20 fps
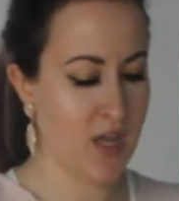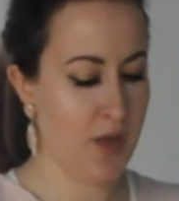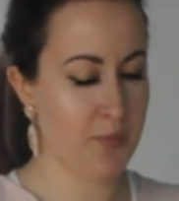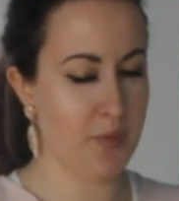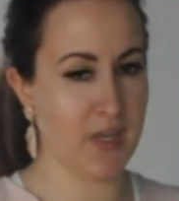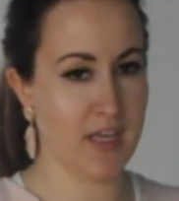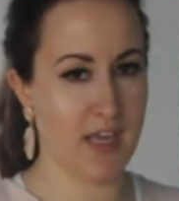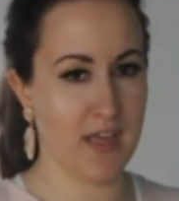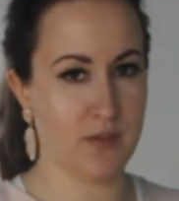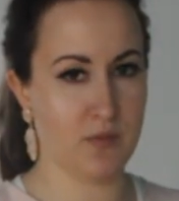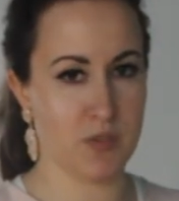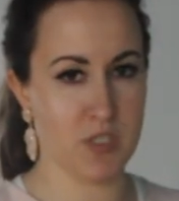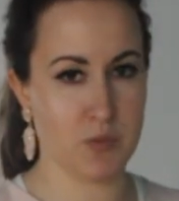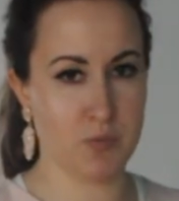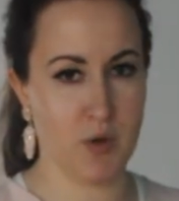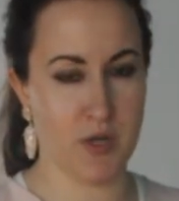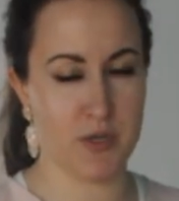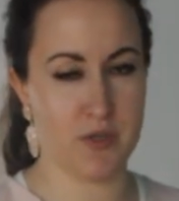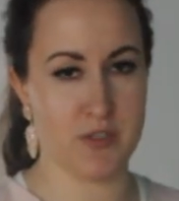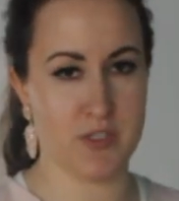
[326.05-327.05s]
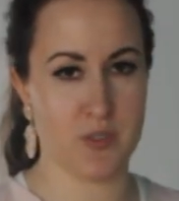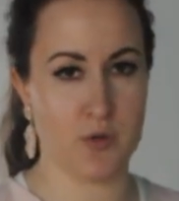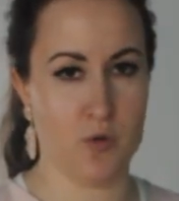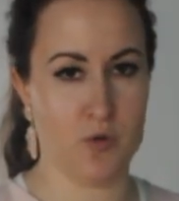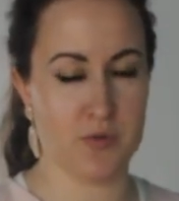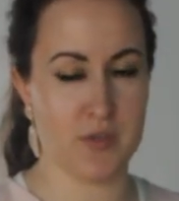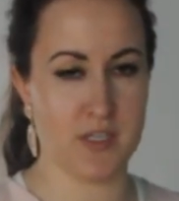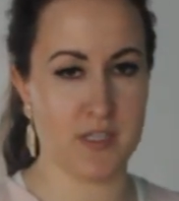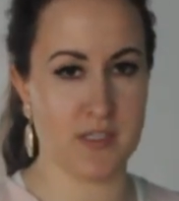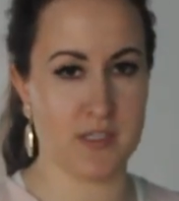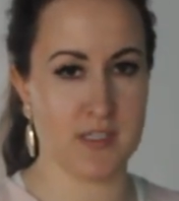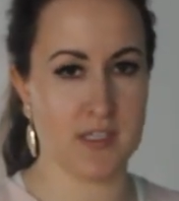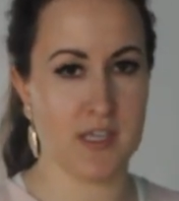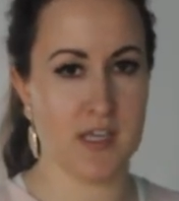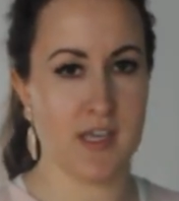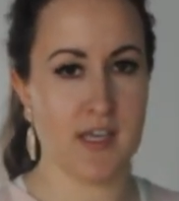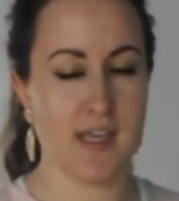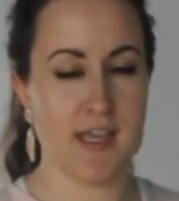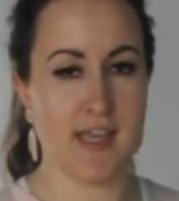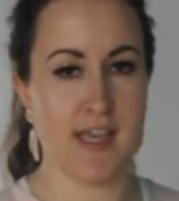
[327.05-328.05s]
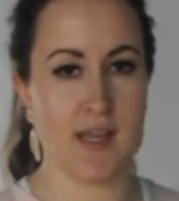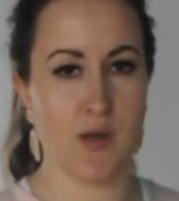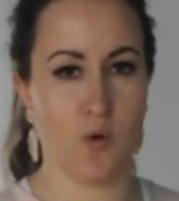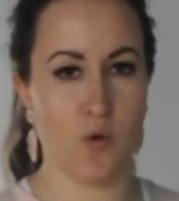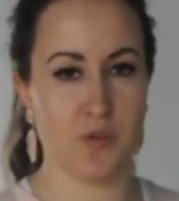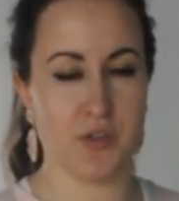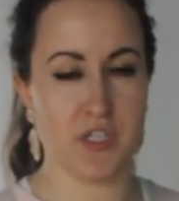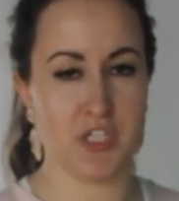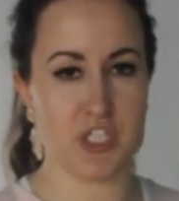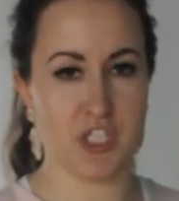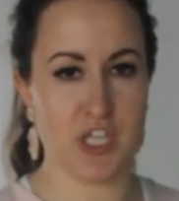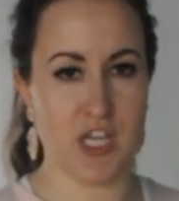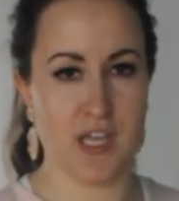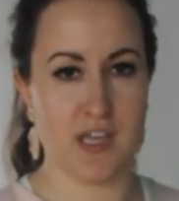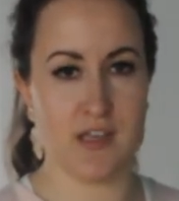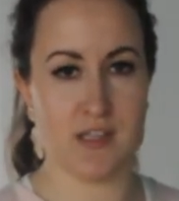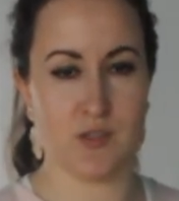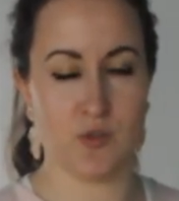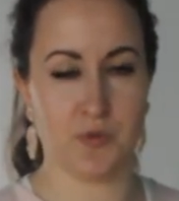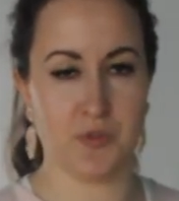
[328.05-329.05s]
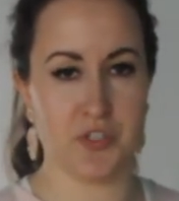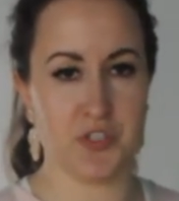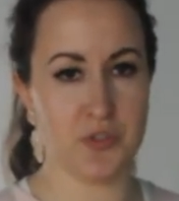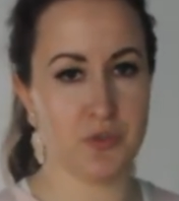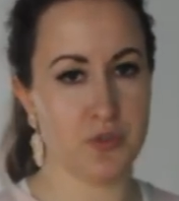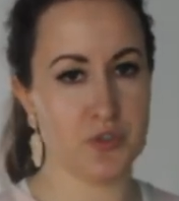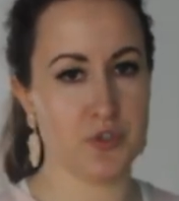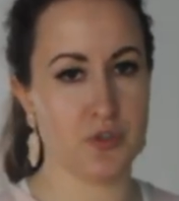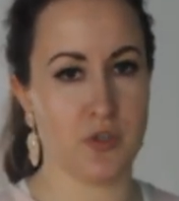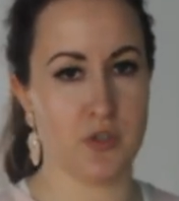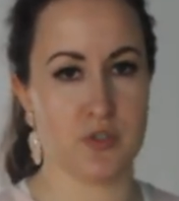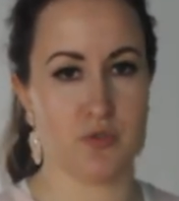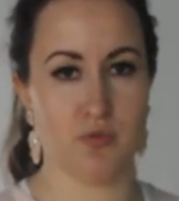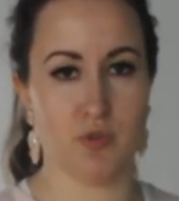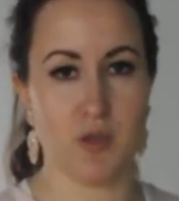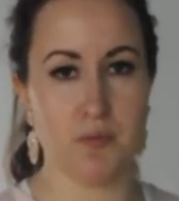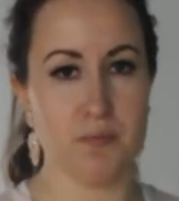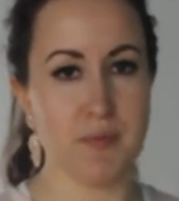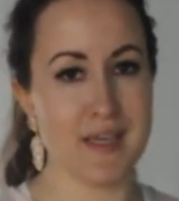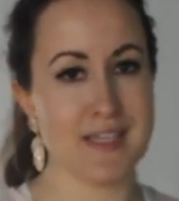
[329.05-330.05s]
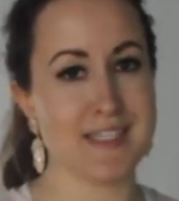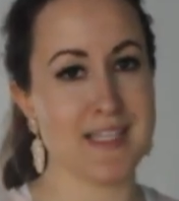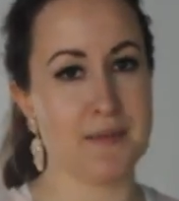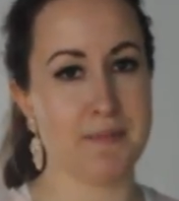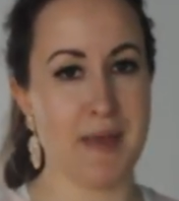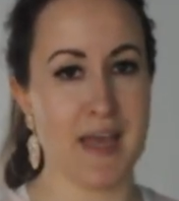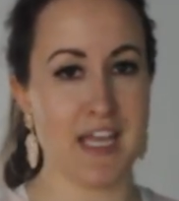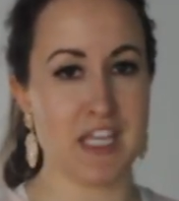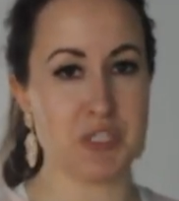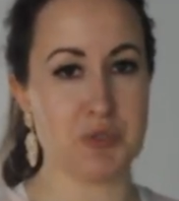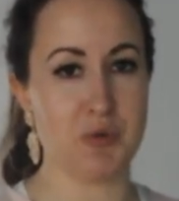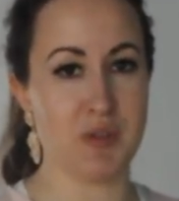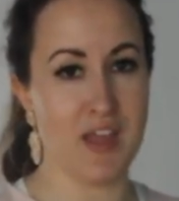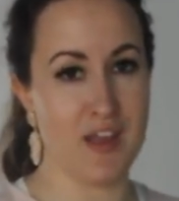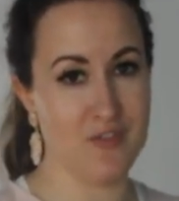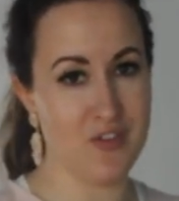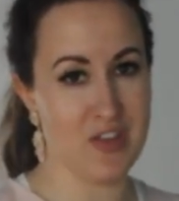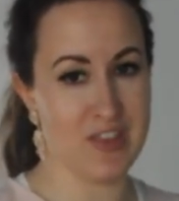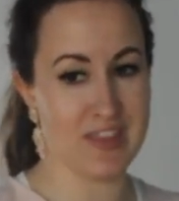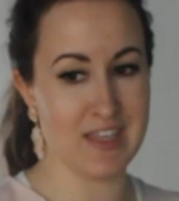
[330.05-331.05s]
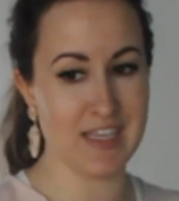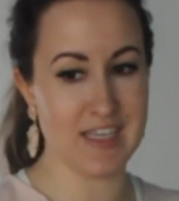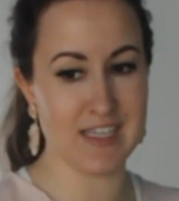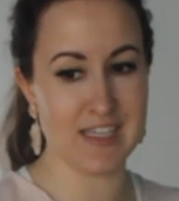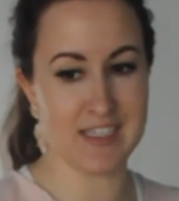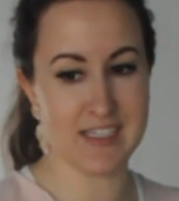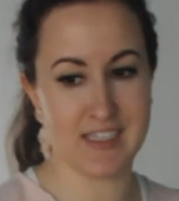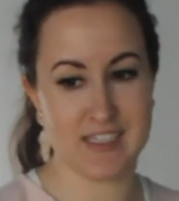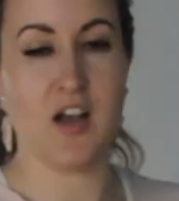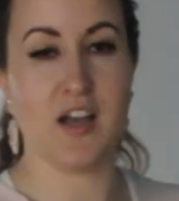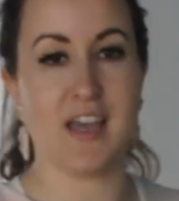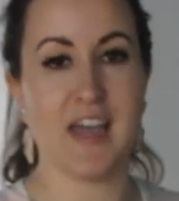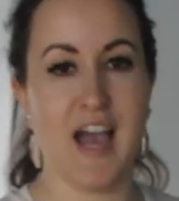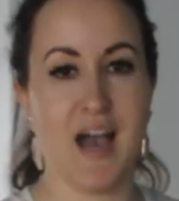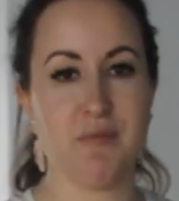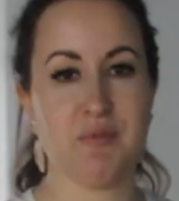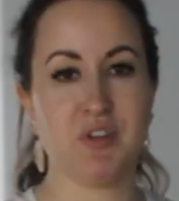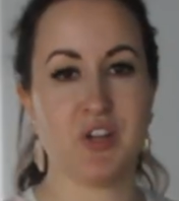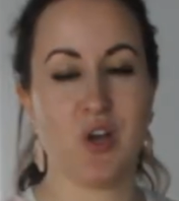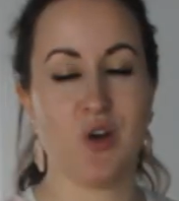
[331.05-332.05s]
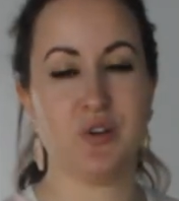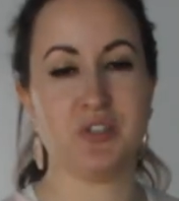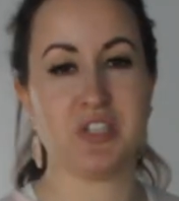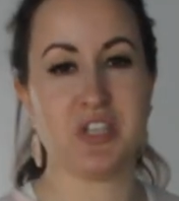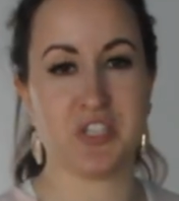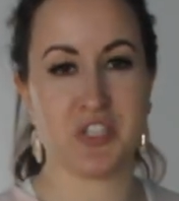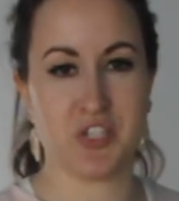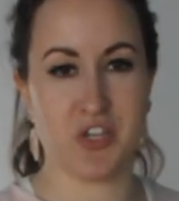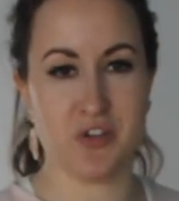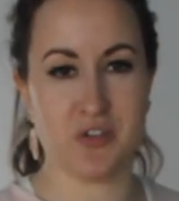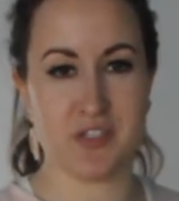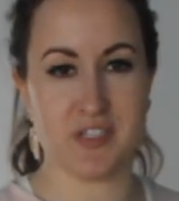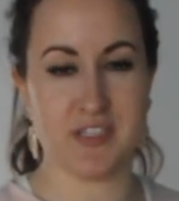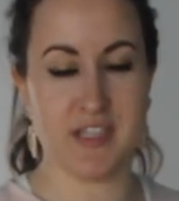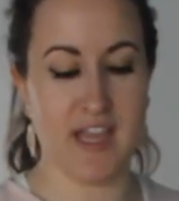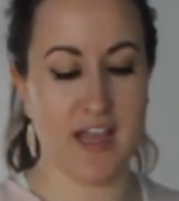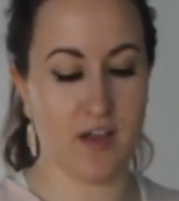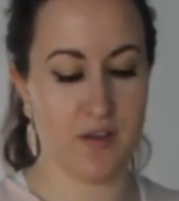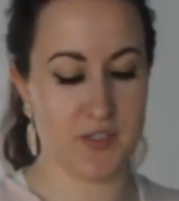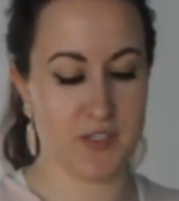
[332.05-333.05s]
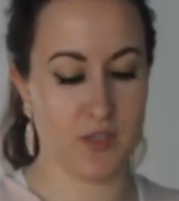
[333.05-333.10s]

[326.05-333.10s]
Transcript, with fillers: But again, sweaters and all these and all these shades, all these neutrals, really mix and match with everything. Okay, I'm gonna go into skirts now.